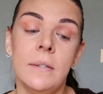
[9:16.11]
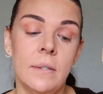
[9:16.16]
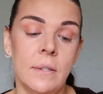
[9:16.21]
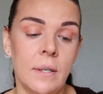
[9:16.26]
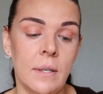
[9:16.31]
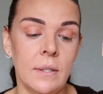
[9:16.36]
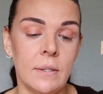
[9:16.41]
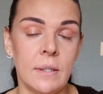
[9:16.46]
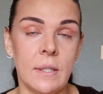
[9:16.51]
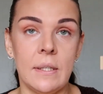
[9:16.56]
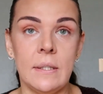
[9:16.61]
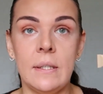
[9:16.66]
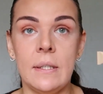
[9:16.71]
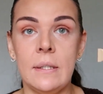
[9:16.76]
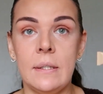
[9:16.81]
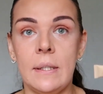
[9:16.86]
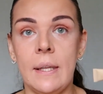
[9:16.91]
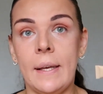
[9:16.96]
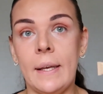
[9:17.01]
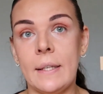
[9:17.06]
This
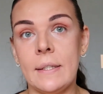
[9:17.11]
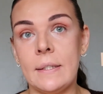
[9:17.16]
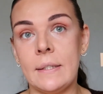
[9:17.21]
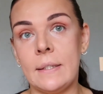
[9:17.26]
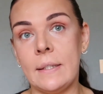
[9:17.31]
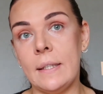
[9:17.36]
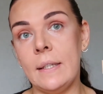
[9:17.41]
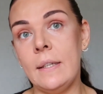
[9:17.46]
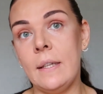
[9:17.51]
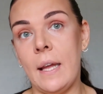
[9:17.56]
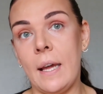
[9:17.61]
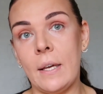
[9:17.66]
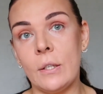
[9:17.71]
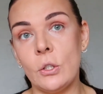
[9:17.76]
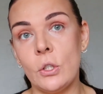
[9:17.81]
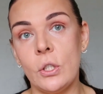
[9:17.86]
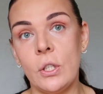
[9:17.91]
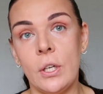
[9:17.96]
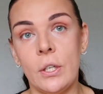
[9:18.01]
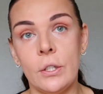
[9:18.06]
is like it's a
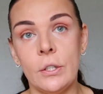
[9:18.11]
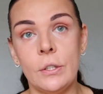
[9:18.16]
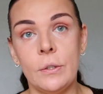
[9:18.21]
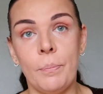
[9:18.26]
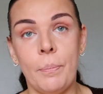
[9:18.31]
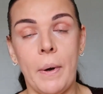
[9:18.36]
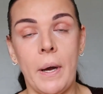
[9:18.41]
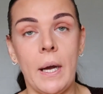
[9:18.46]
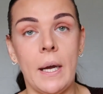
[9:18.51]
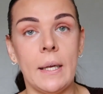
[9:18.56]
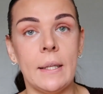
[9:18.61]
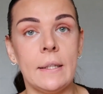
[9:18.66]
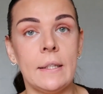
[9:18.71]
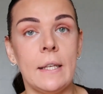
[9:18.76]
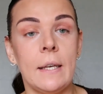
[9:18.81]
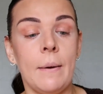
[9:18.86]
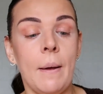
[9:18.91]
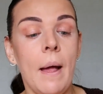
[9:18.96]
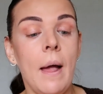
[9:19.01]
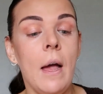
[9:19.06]
testers, but
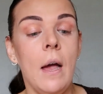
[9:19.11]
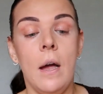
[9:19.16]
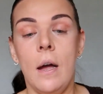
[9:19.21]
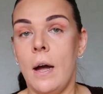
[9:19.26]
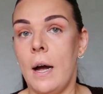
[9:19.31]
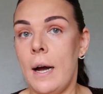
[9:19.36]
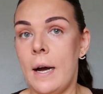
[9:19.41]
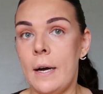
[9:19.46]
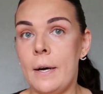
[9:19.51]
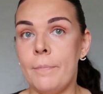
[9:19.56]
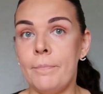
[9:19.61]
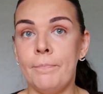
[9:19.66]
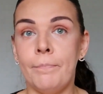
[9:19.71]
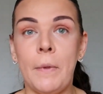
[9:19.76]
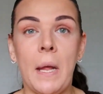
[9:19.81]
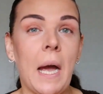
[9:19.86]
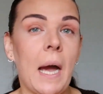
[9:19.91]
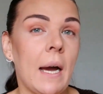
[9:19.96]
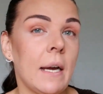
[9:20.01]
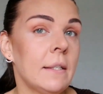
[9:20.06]

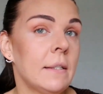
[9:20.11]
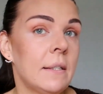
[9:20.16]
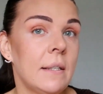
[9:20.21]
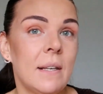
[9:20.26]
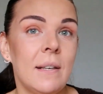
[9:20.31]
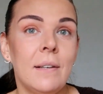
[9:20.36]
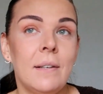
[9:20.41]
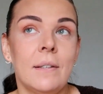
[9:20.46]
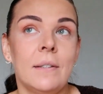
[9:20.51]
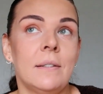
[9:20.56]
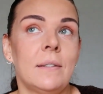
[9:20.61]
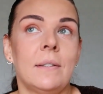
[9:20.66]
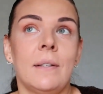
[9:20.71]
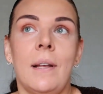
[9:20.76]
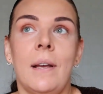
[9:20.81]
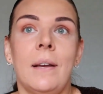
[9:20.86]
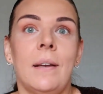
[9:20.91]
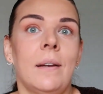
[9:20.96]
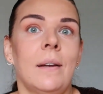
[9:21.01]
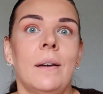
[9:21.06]
I think it's
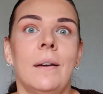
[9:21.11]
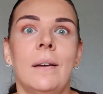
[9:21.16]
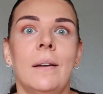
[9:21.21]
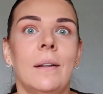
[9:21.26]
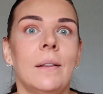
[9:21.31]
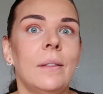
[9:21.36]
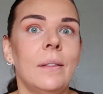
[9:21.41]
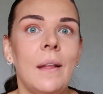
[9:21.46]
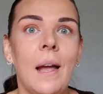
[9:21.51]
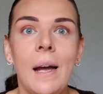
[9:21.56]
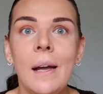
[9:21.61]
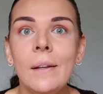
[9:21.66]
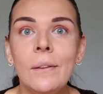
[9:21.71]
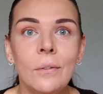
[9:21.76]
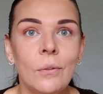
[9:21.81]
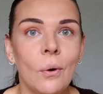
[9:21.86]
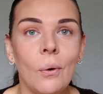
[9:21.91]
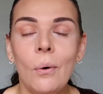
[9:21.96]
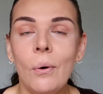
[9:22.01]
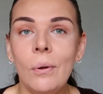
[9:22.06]
like
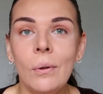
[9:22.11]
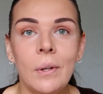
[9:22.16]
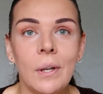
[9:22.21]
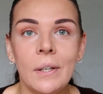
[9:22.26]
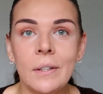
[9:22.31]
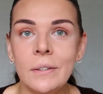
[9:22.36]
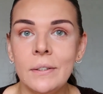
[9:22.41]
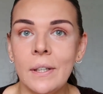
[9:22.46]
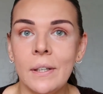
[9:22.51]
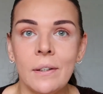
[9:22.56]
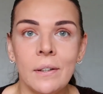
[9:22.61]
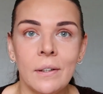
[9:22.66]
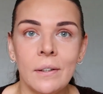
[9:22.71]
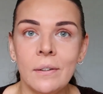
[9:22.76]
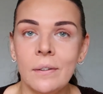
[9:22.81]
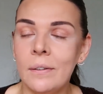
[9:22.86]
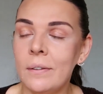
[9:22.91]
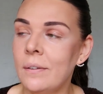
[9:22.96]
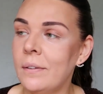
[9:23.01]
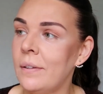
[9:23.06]
$9
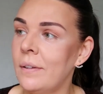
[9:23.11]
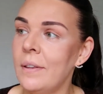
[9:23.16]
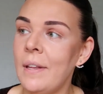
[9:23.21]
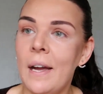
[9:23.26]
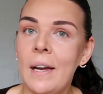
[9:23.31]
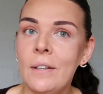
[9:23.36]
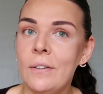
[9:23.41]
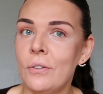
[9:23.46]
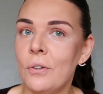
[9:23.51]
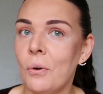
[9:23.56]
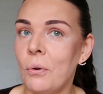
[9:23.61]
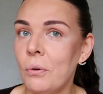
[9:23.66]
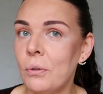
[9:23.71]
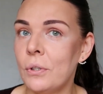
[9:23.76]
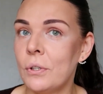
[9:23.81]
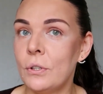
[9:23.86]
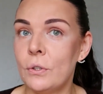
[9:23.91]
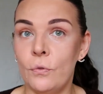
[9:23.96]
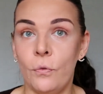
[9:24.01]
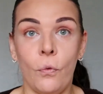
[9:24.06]
and
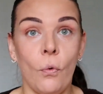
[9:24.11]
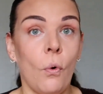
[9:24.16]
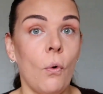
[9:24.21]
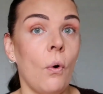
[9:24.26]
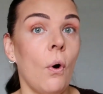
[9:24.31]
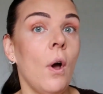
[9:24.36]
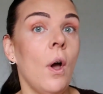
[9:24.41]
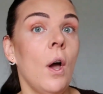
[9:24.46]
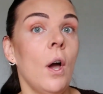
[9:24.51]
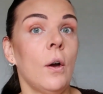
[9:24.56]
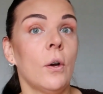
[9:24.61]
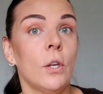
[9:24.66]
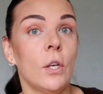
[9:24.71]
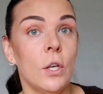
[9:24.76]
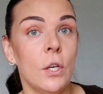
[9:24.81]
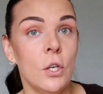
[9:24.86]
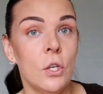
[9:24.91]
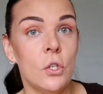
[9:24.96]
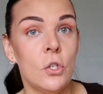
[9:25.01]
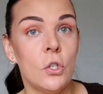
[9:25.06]
$9 for
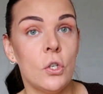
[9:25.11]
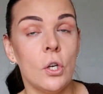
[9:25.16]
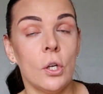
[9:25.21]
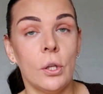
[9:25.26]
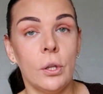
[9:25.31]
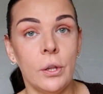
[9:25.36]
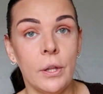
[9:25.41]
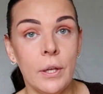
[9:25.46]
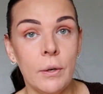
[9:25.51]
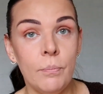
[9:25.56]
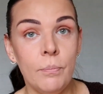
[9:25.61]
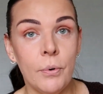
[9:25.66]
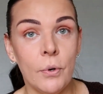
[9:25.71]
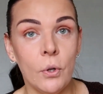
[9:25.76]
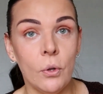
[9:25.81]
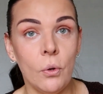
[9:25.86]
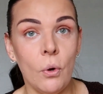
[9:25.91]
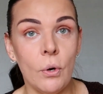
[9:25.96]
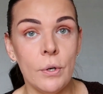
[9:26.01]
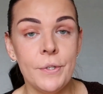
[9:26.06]
each lip
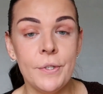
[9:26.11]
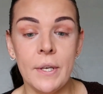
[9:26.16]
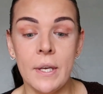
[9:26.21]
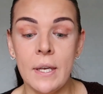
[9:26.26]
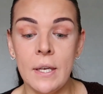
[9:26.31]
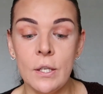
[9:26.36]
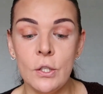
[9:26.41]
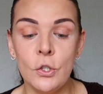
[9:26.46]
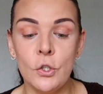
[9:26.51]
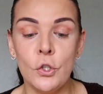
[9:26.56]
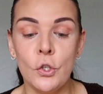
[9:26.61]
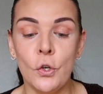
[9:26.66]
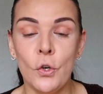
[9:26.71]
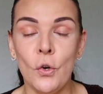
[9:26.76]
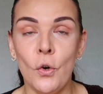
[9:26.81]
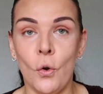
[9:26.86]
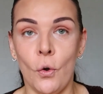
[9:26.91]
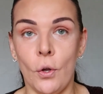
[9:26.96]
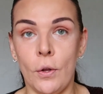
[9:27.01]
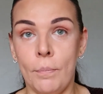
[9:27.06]
gloss. It's
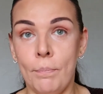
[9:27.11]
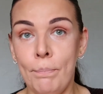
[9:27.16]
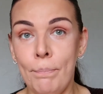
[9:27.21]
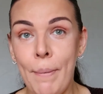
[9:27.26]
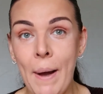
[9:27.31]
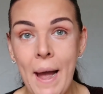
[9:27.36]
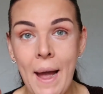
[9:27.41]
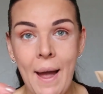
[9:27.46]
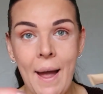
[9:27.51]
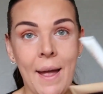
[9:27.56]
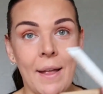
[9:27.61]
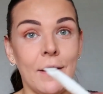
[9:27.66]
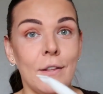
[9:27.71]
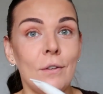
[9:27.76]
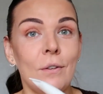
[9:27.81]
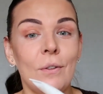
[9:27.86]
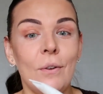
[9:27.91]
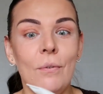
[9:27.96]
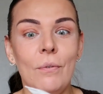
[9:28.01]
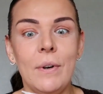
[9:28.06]
good, but
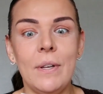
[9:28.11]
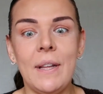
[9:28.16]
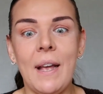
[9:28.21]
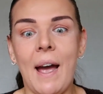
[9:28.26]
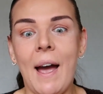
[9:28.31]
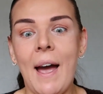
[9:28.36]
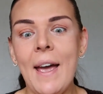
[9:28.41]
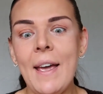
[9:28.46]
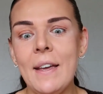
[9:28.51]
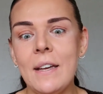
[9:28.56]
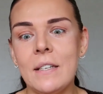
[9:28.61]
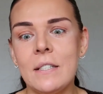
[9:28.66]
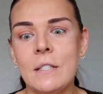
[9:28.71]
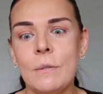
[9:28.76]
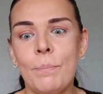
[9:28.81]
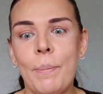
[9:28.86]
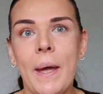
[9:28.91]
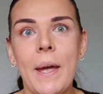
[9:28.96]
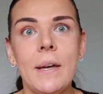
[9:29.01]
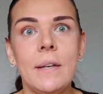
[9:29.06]
you know what, I
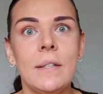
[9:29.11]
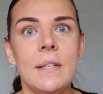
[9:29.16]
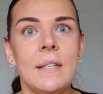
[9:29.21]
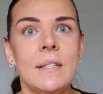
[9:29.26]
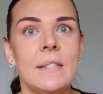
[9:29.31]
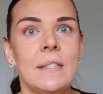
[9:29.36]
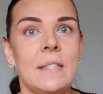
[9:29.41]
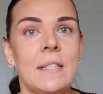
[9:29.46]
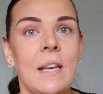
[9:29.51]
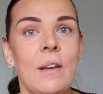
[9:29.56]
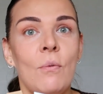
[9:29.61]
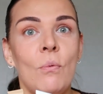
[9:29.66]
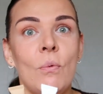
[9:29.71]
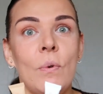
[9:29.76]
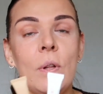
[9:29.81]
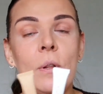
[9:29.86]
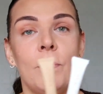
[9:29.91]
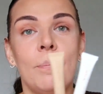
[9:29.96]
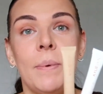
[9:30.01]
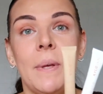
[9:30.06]
expected there
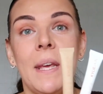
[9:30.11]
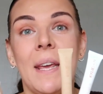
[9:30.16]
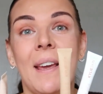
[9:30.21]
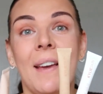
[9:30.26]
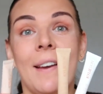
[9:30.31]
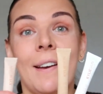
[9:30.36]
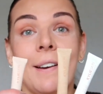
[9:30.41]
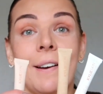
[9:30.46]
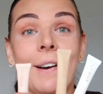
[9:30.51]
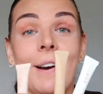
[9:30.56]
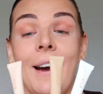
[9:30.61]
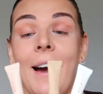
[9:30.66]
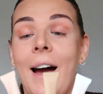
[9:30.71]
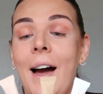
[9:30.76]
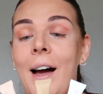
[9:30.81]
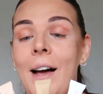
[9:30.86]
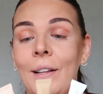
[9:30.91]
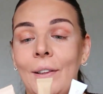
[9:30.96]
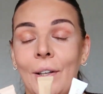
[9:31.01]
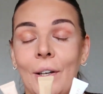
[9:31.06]
will be a
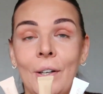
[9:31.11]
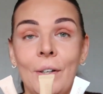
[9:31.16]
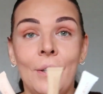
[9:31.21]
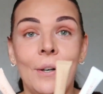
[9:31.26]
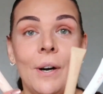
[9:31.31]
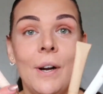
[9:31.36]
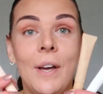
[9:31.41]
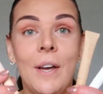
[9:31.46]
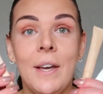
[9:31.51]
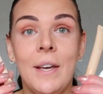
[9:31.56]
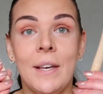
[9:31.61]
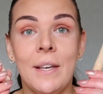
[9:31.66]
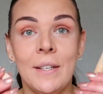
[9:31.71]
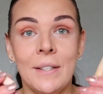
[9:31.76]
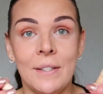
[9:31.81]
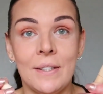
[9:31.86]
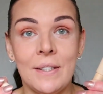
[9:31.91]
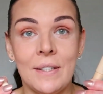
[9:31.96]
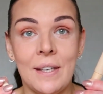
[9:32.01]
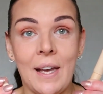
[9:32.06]
color
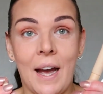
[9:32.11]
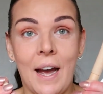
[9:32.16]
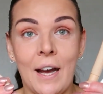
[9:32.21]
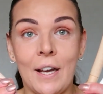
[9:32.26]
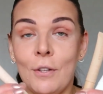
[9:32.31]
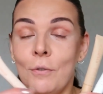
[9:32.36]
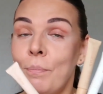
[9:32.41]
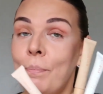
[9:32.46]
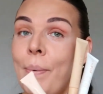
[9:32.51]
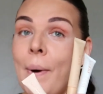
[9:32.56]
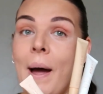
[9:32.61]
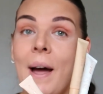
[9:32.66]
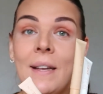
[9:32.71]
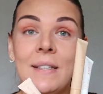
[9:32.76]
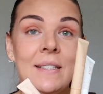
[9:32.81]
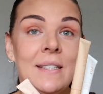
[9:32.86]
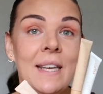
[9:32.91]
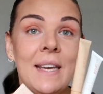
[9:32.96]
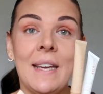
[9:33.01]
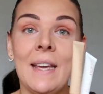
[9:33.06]
inside,
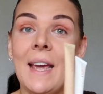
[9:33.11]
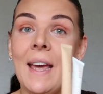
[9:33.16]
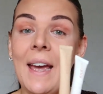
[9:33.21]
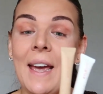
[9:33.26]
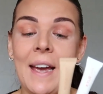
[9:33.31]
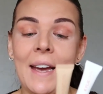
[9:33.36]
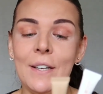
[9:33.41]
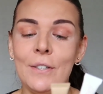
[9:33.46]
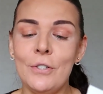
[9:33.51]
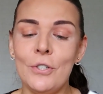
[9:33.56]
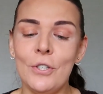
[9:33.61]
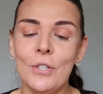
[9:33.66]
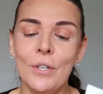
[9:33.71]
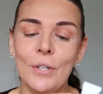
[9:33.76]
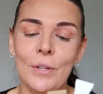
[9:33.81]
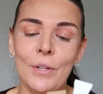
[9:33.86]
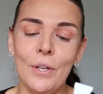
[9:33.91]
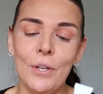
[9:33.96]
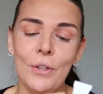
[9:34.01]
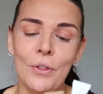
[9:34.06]
but they
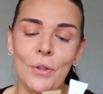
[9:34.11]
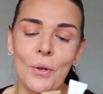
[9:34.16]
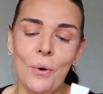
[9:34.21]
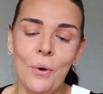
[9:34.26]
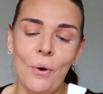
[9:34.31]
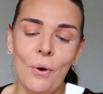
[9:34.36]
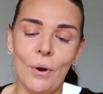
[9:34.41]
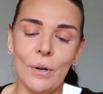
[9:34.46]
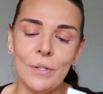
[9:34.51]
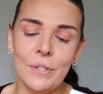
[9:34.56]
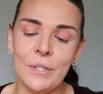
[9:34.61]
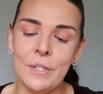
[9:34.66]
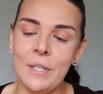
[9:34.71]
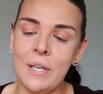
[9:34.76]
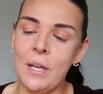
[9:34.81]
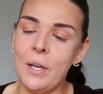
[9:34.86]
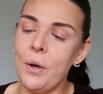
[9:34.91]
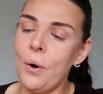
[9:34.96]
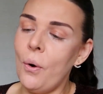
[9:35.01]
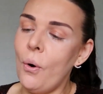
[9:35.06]
actually not.
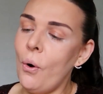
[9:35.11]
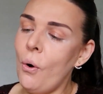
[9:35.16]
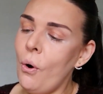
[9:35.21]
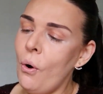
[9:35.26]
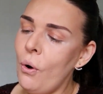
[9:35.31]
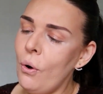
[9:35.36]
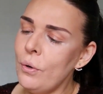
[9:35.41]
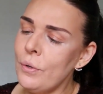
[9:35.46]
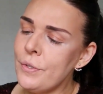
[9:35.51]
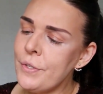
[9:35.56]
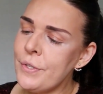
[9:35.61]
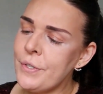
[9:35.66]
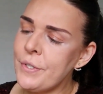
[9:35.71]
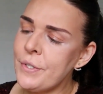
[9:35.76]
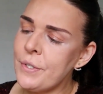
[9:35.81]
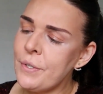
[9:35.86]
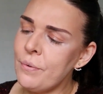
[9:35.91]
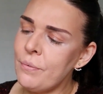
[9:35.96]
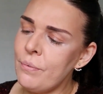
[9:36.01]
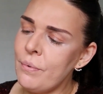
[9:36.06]
They all
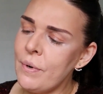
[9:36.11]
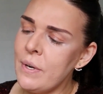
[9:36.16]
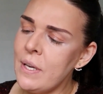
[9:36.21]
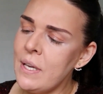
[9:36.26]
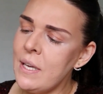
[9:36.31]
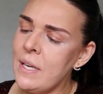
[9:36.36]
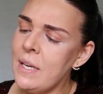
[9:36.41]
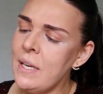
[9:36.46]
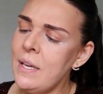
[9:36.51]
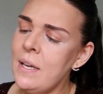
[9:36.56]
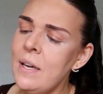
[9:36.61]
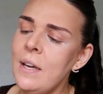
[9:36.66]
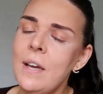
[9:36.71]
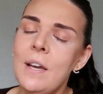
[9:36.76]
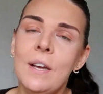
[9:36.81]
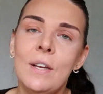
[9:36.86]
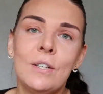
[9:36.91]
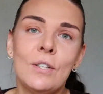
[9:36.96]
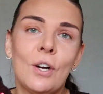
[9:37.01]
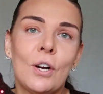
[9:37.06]
three
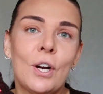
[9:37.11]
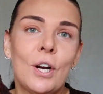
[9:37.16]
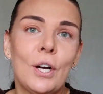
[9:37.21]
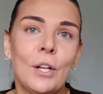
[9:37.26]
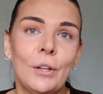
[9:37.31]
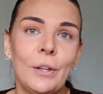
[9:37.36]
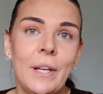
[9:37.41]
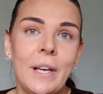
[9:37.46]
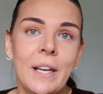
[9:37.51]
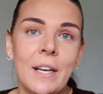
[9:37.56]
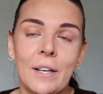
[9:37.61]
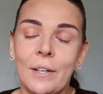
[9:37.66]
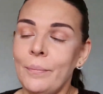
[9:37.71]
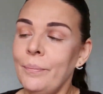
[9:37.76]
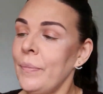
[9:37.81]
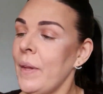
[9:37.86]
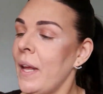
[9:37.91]
clear.